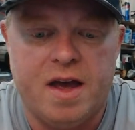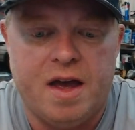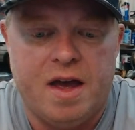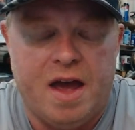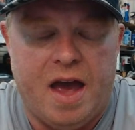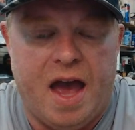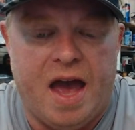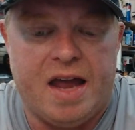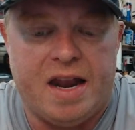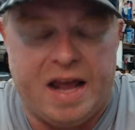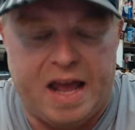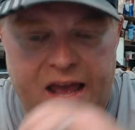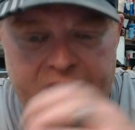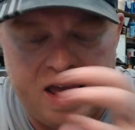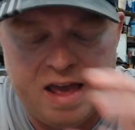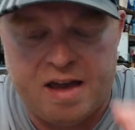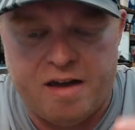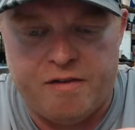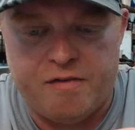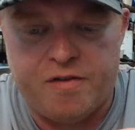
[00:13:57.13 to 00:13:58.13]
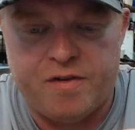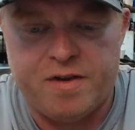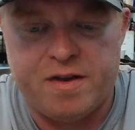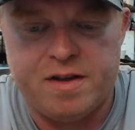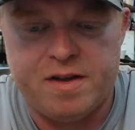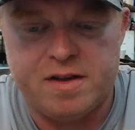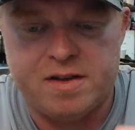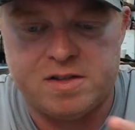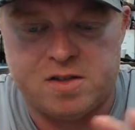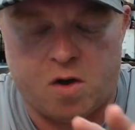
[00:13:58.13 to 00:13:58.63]
And
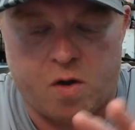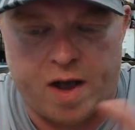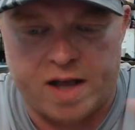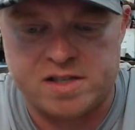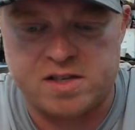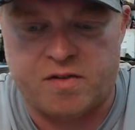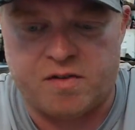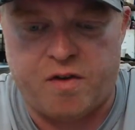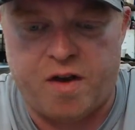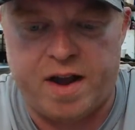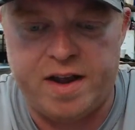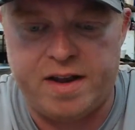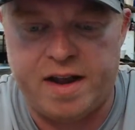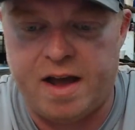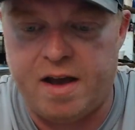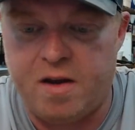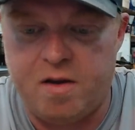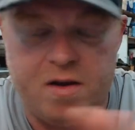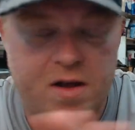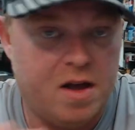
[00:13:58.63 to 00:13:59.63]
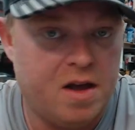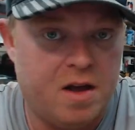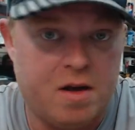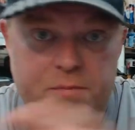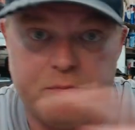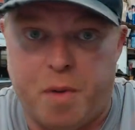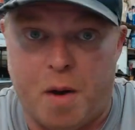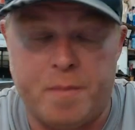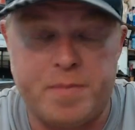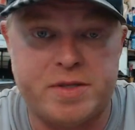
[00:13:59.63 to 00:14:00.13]
so as of right now,
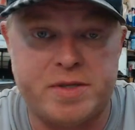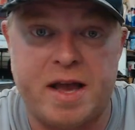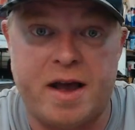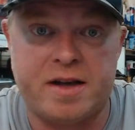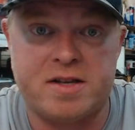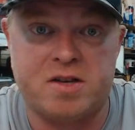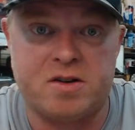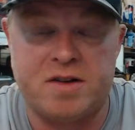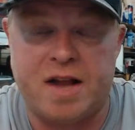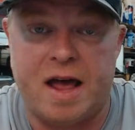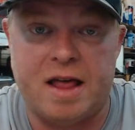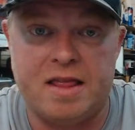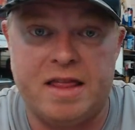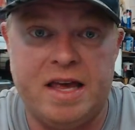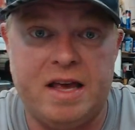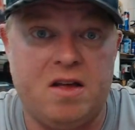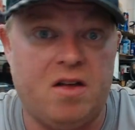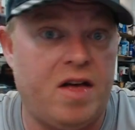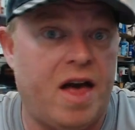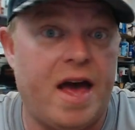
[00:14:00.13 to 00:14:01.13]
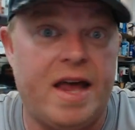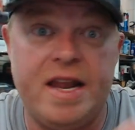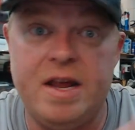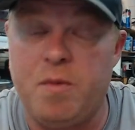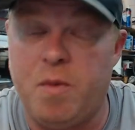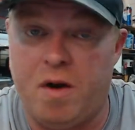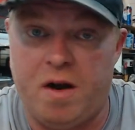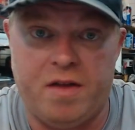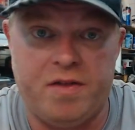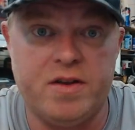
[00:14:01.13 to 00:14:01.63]
bump stocks are not legal
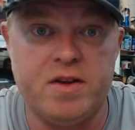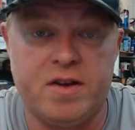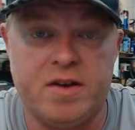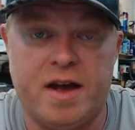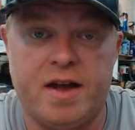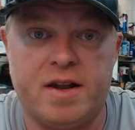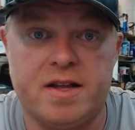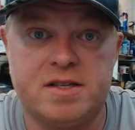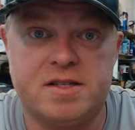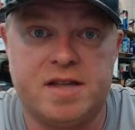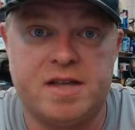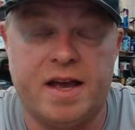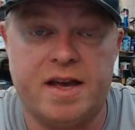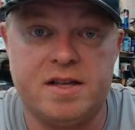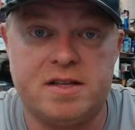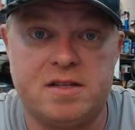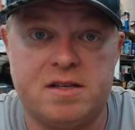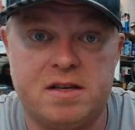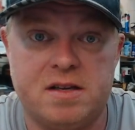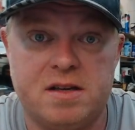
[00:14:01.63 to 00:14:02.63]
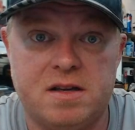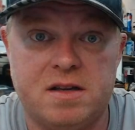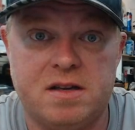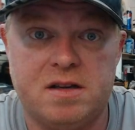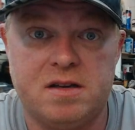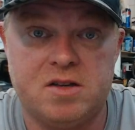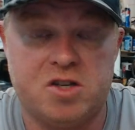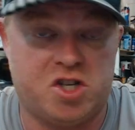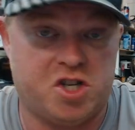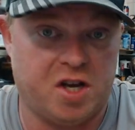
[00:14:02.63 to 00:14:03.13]
anywhere in the United States.
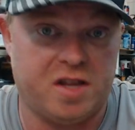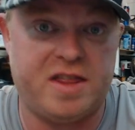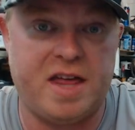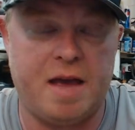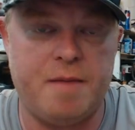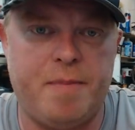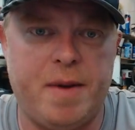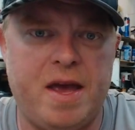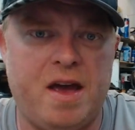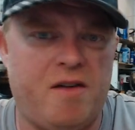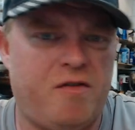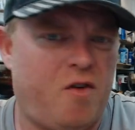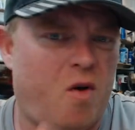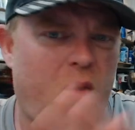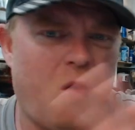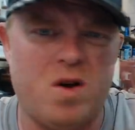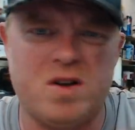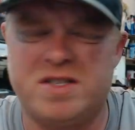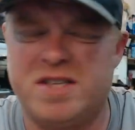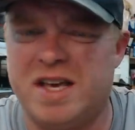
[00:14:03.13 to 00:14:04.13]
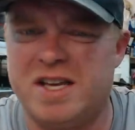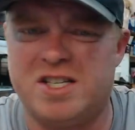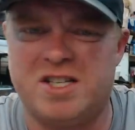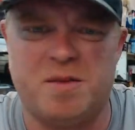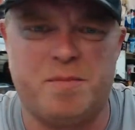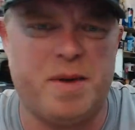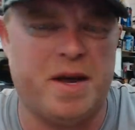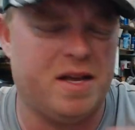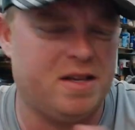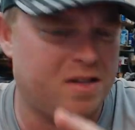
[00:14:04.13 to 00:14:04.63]
Should they be? Of course they
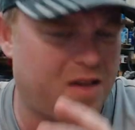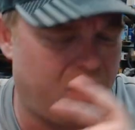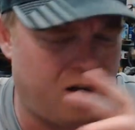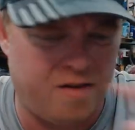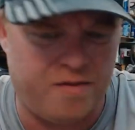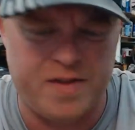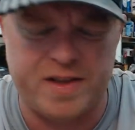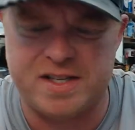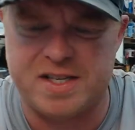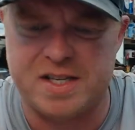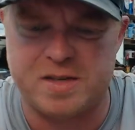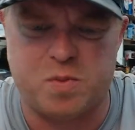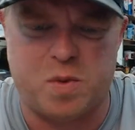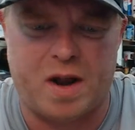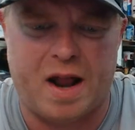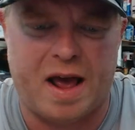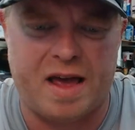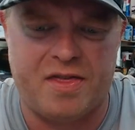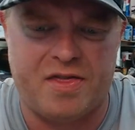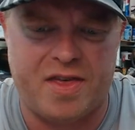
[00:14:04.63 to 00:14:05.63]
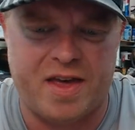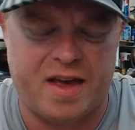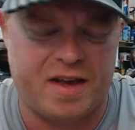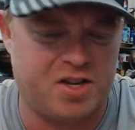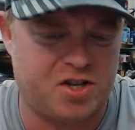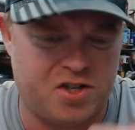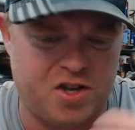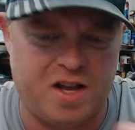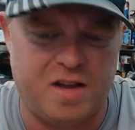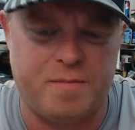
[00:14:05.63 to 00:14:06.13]
should be. None of this is what I think
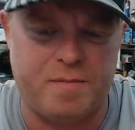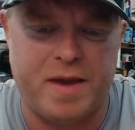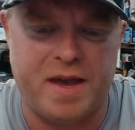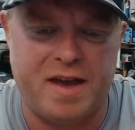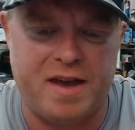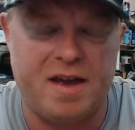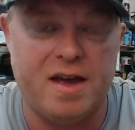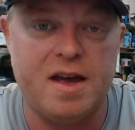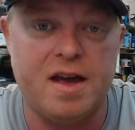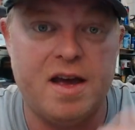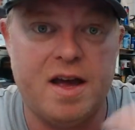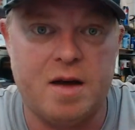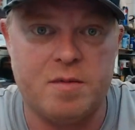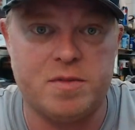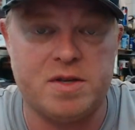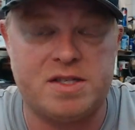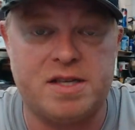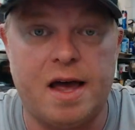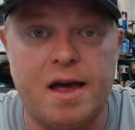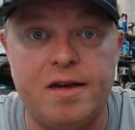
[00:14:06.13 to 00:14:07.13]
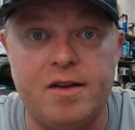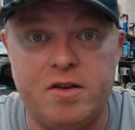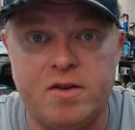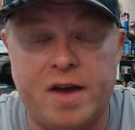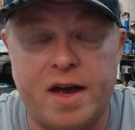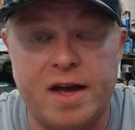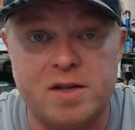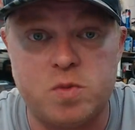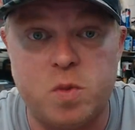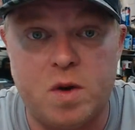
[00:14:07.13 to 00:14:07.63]
should be. I'm just telling you
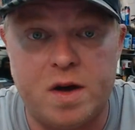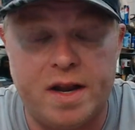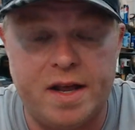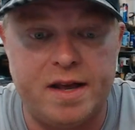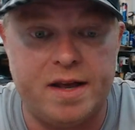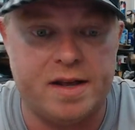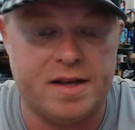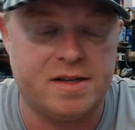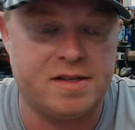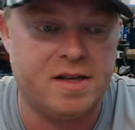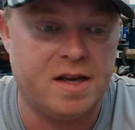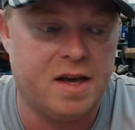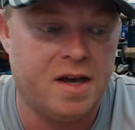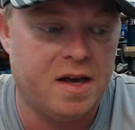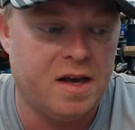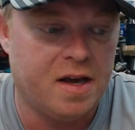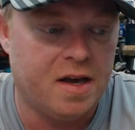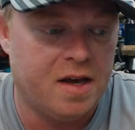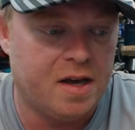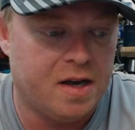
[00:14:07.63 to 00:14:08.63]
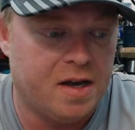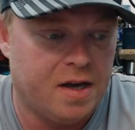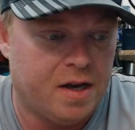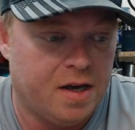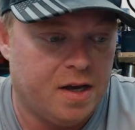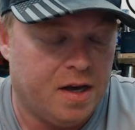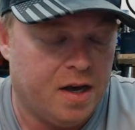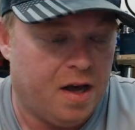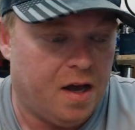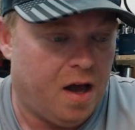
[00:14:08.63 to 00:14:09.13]
guys what is.
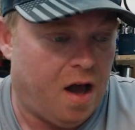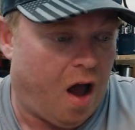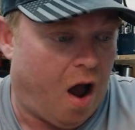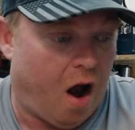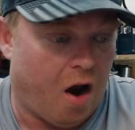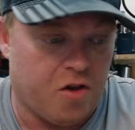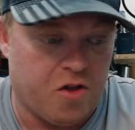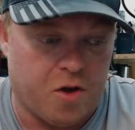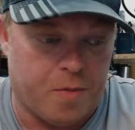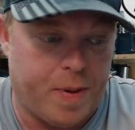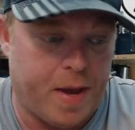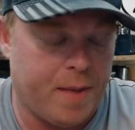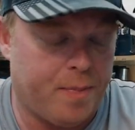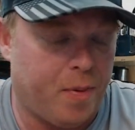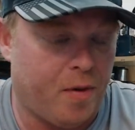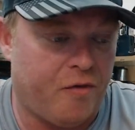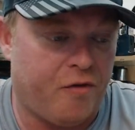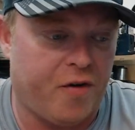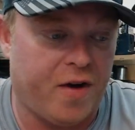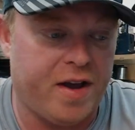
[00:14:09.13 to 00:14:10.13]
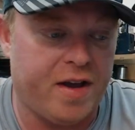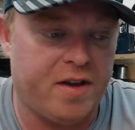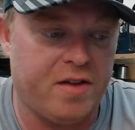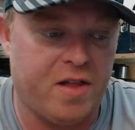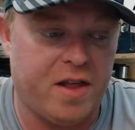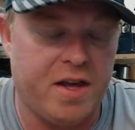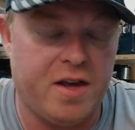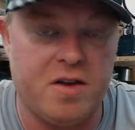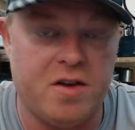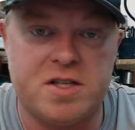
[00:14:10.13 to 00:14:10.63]
Are there people
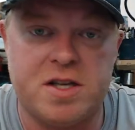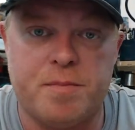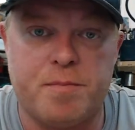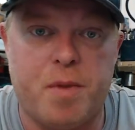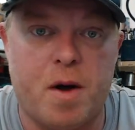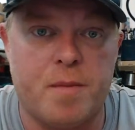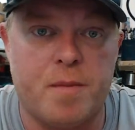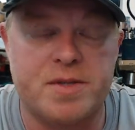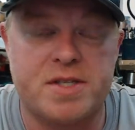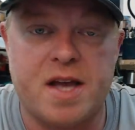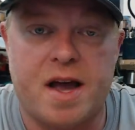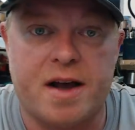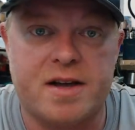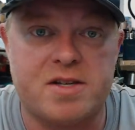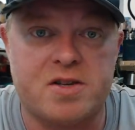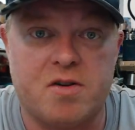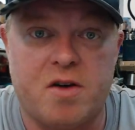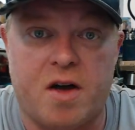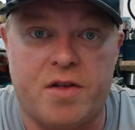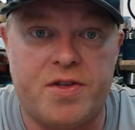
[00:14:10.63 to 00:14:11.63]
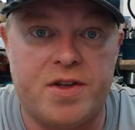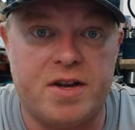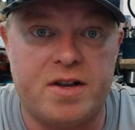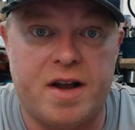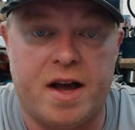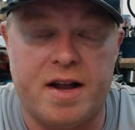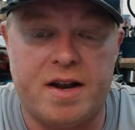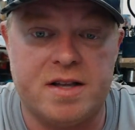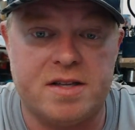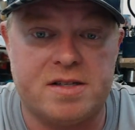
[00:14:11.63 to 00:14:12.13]
freely using bump stocks throughout the
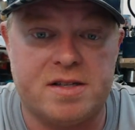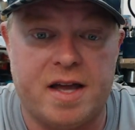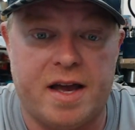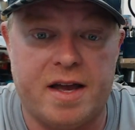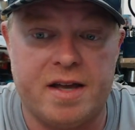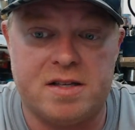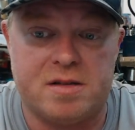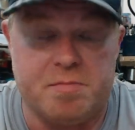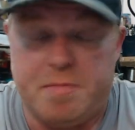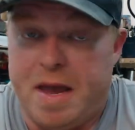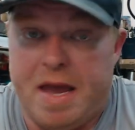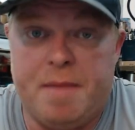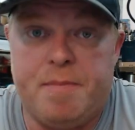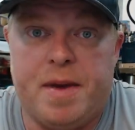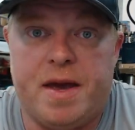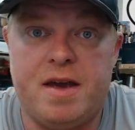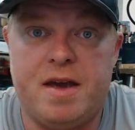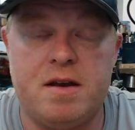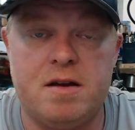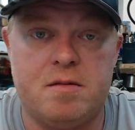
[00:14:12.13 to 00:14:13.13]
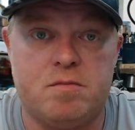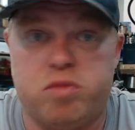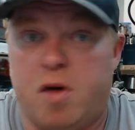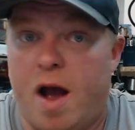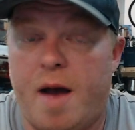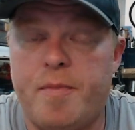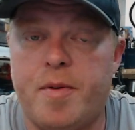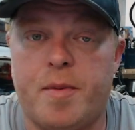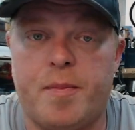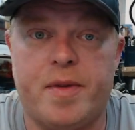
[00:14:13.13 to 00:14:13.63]
United States? Maybe.
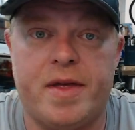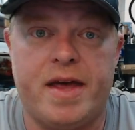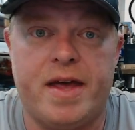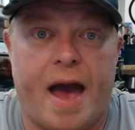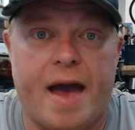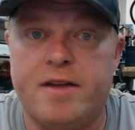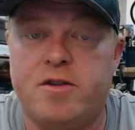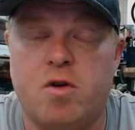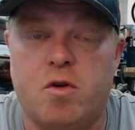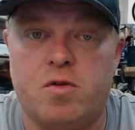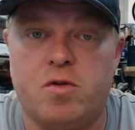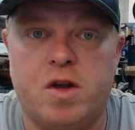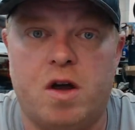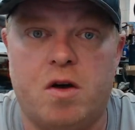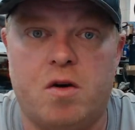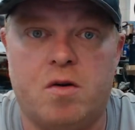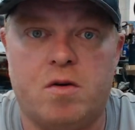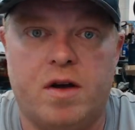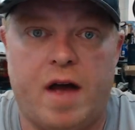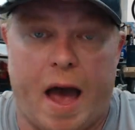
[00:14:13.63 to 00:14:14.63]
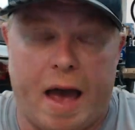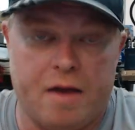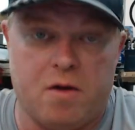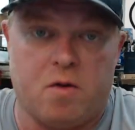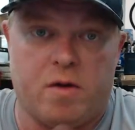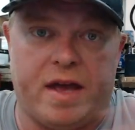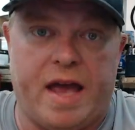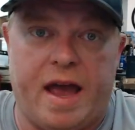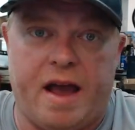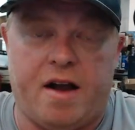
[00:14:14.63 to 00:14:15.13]
Probably. I don't know. I
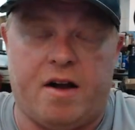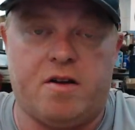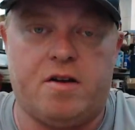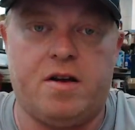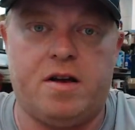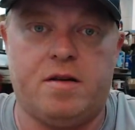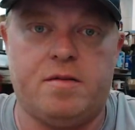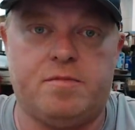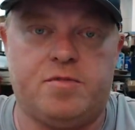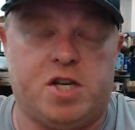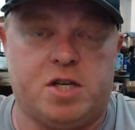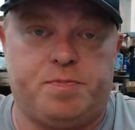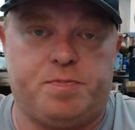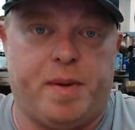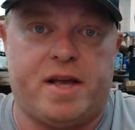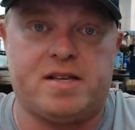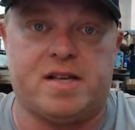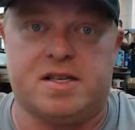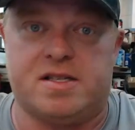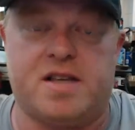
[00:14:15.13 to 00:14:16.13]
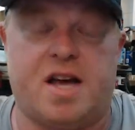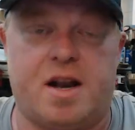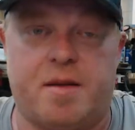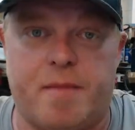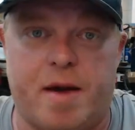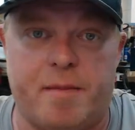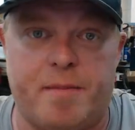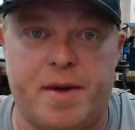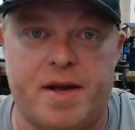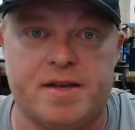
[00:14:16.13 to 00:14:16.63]
don't care. Just because it's none of
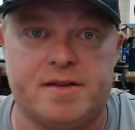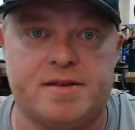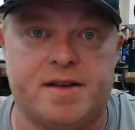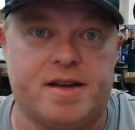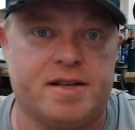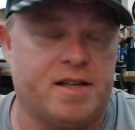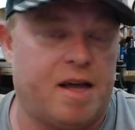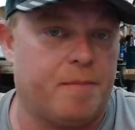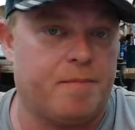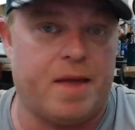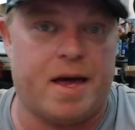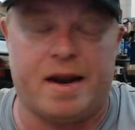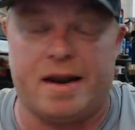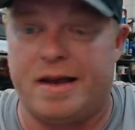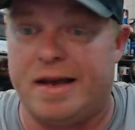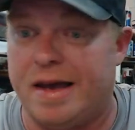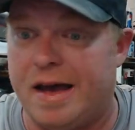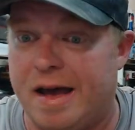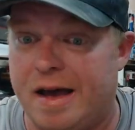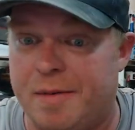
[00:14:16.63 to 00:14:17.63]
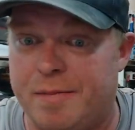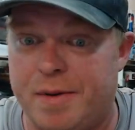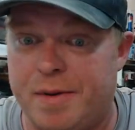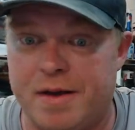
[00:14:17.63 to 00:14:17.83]
my business. I'm not a cop.